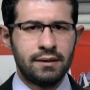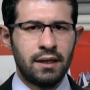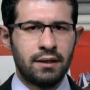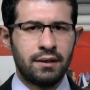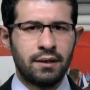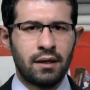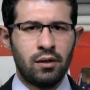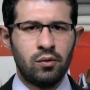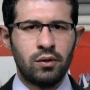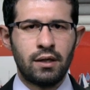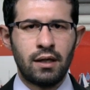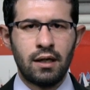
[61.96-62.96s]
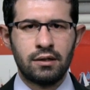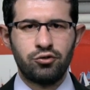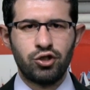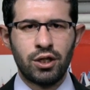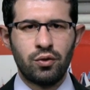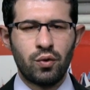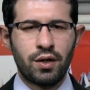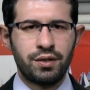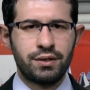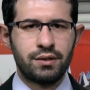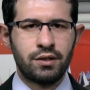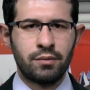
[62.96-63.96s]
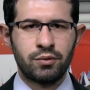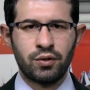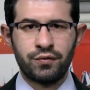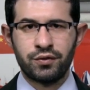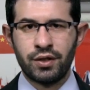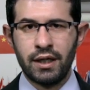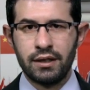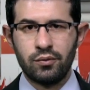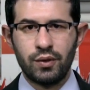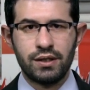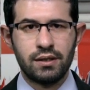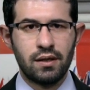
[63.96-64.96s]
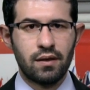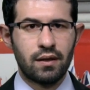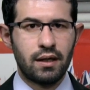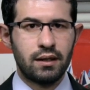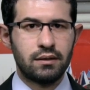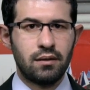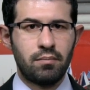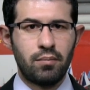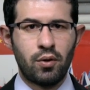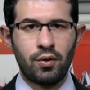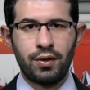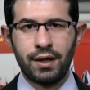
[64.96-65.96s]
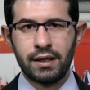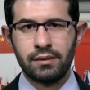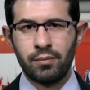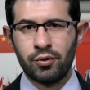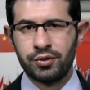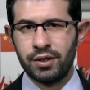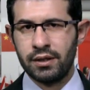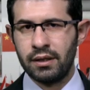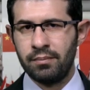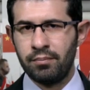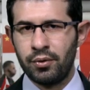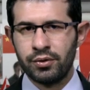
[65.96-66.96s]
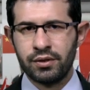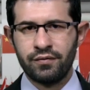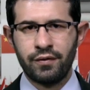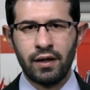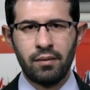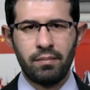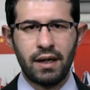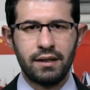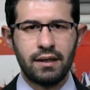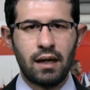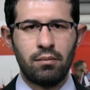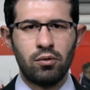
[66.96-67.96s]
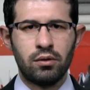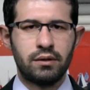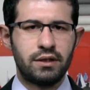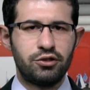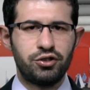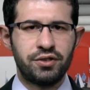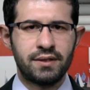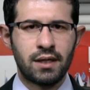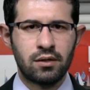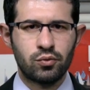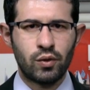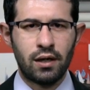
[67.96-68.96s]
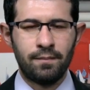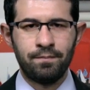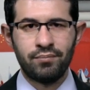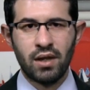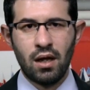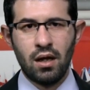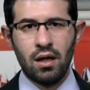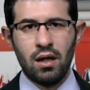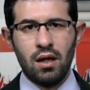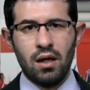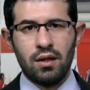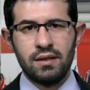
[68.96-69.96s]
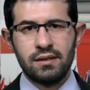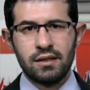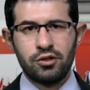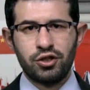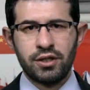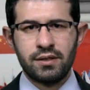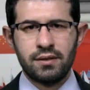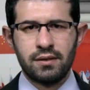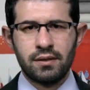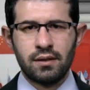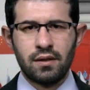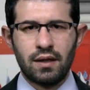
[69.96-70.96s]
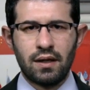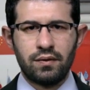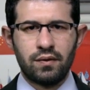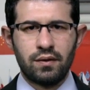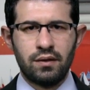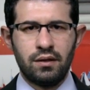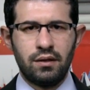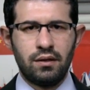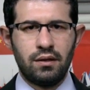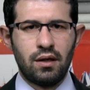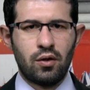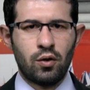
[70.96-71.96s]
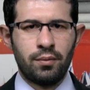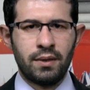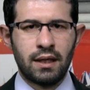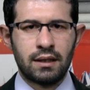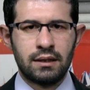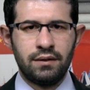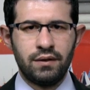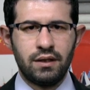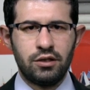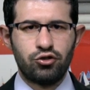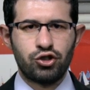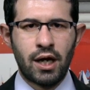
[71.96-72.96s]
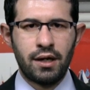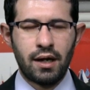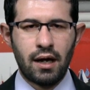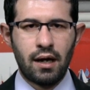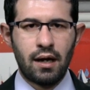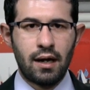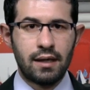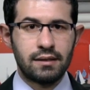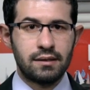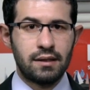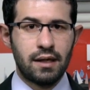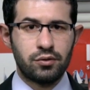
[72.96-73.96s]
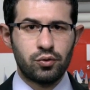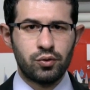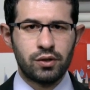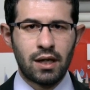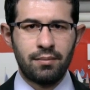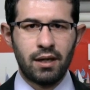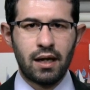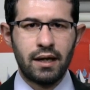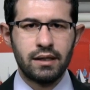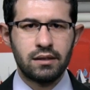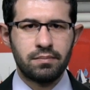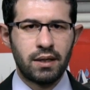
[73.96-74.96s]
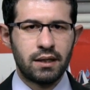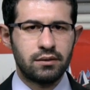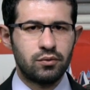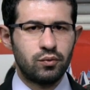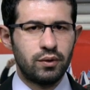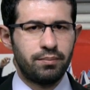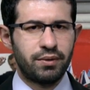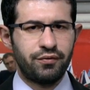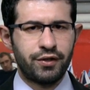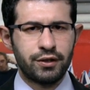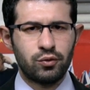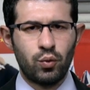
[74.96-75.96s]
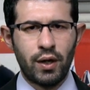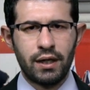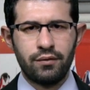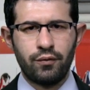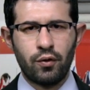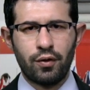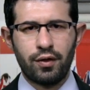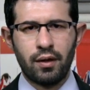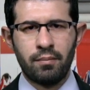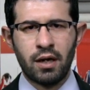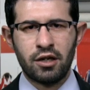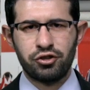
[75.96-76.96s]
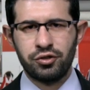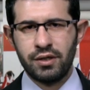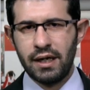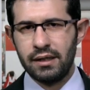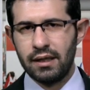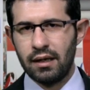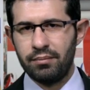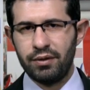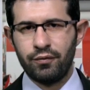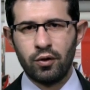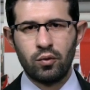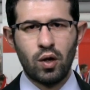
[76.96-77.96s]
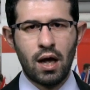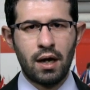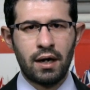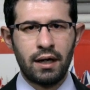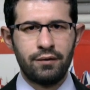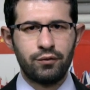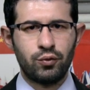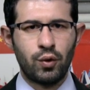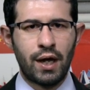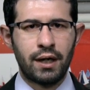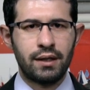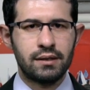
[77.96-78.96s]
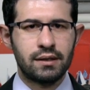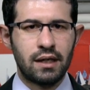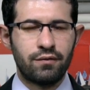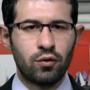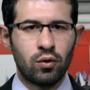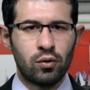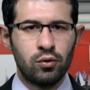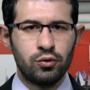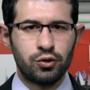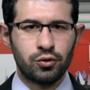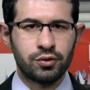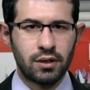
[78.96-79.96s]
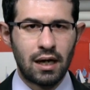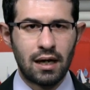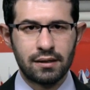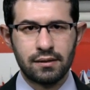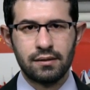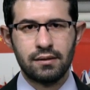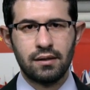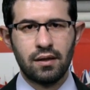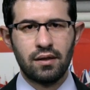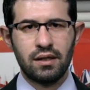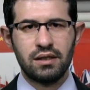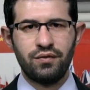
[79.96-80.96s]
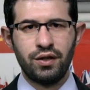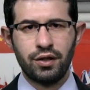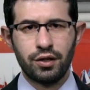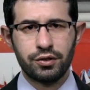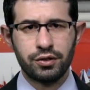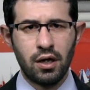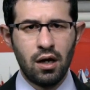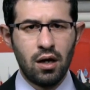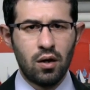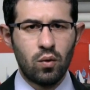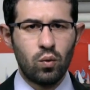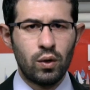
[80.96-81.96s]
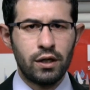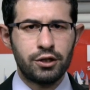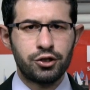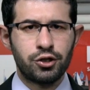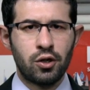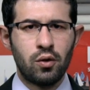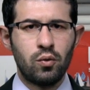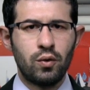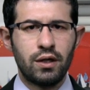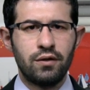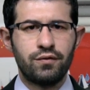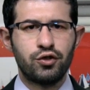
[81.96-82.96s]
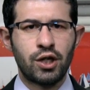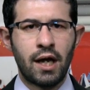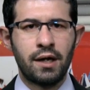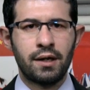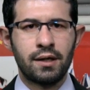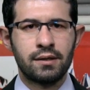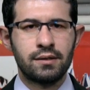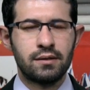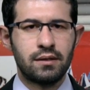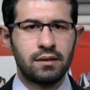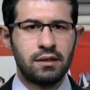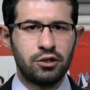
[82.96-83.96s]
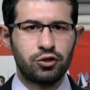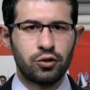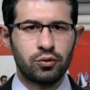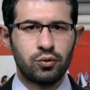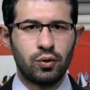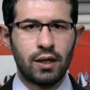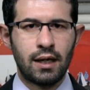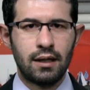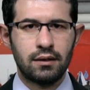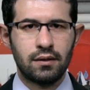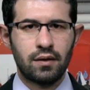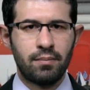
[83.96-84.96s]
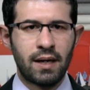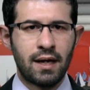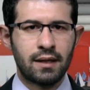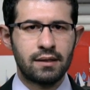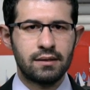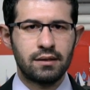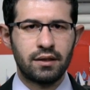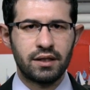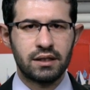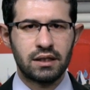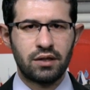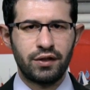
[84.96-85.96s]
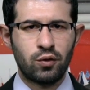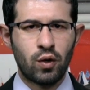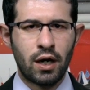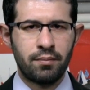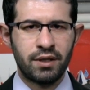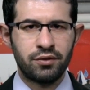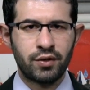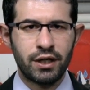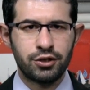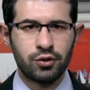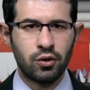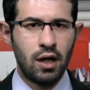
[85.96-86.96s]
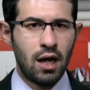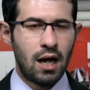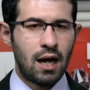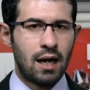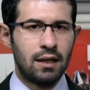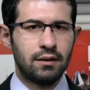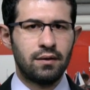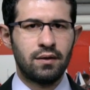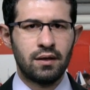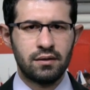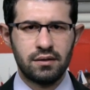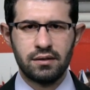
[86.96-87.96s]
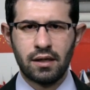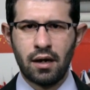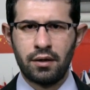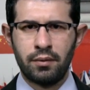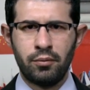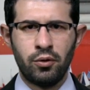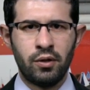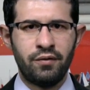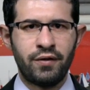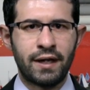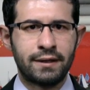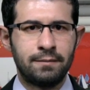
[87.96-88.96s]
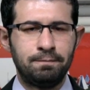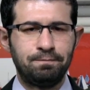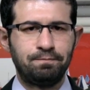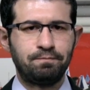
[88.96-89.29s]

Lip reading: taking a look at January's terms of trade, we see that both exports and imports fell by double digits as well. This suggests that the economic activity in China has yet to stabilize, but we prefer to wait for the March data before we arrive to any safe conclusions, as these figures will show if China's decision to cut the bank's reserve requirement ratio had the desirable effect.